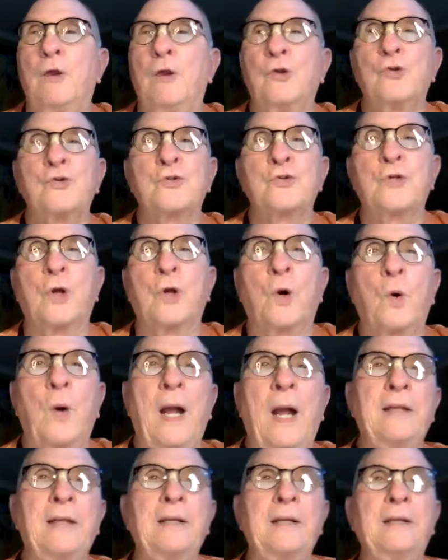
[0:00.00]
So,
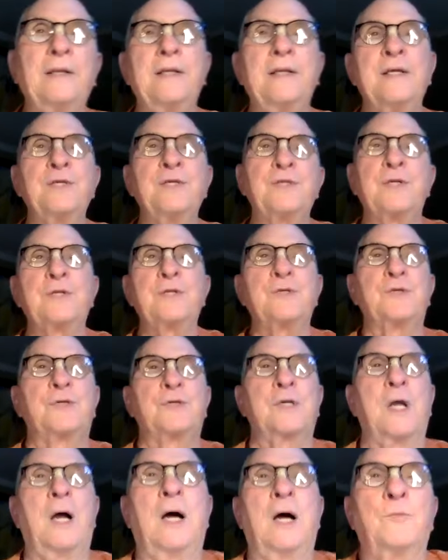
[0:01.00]
and this
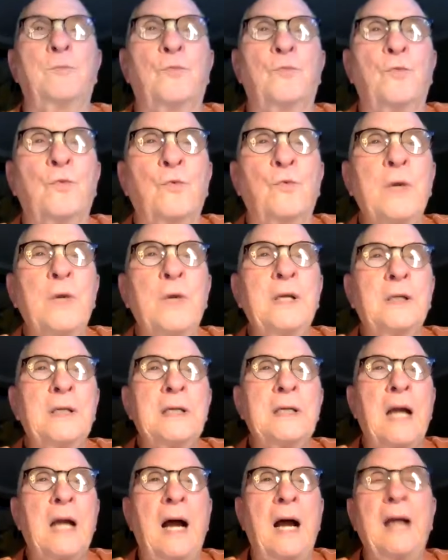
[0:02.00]
is
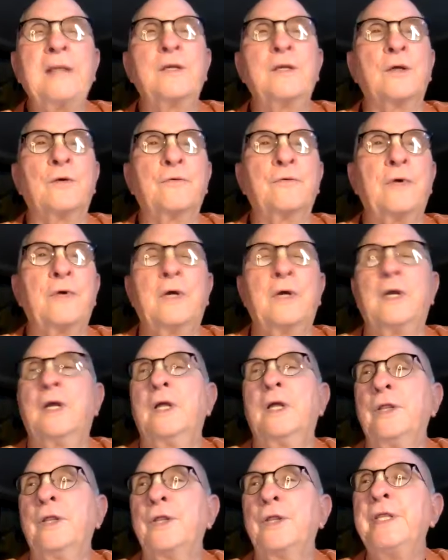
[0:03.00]
really kind of
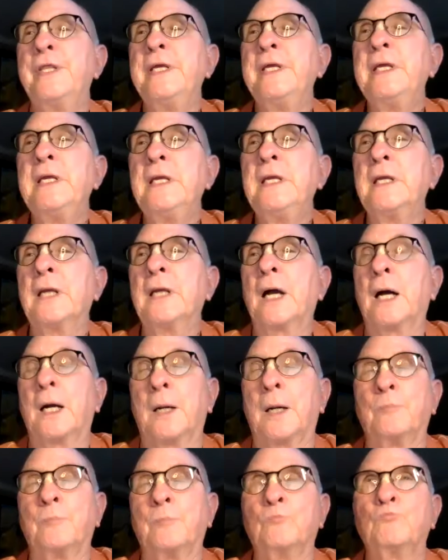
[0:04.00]
the
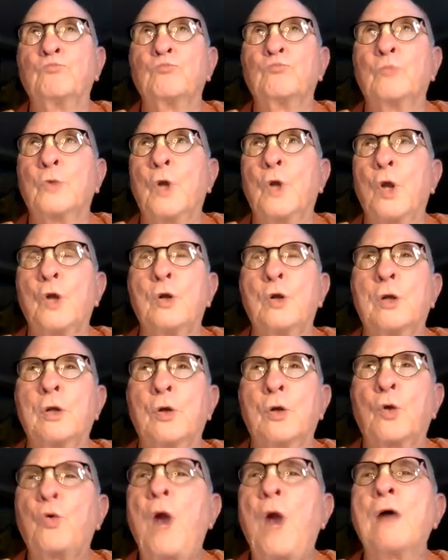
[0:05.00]

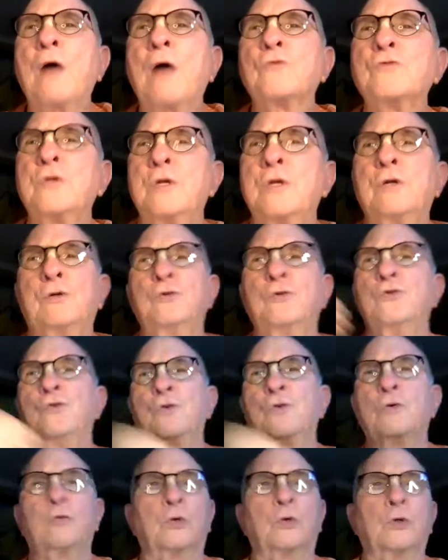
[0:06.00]
crown
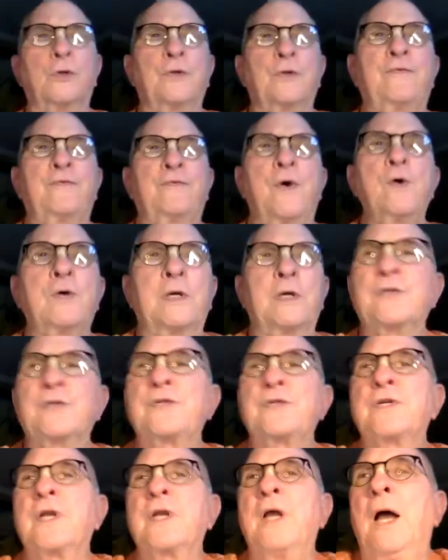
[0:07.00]
jewel, the
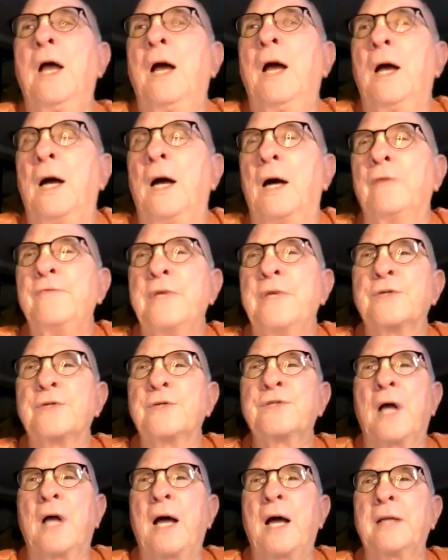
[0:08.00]
focus of their
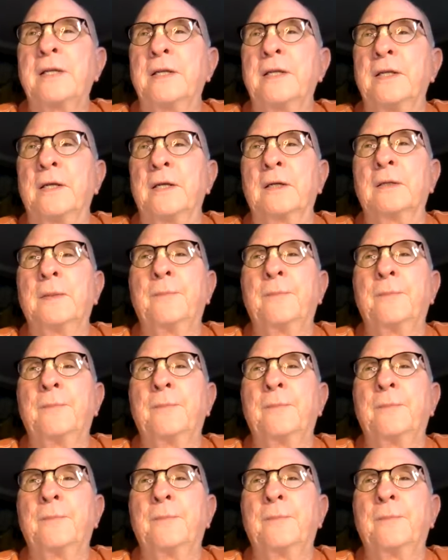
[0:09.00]
sadhana.